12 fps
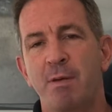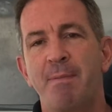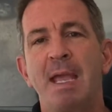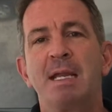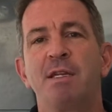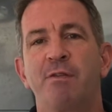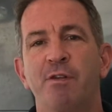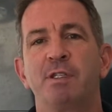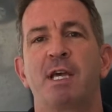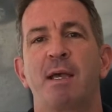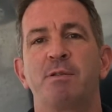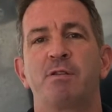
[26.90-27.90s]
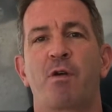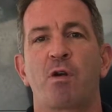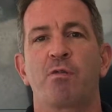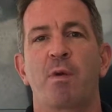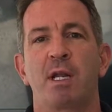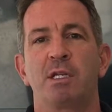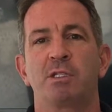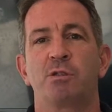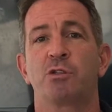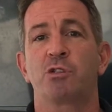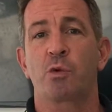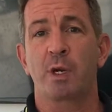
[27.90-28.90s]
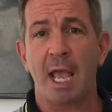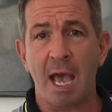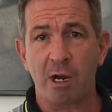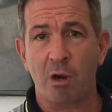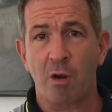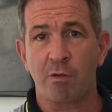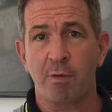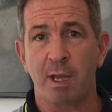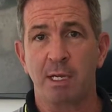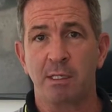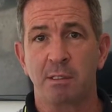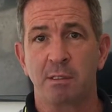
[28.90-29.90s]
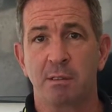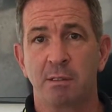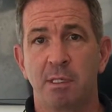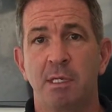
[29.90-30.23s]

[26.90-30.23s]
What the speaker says: main different types of arthritis. There's psoriatic arthritis,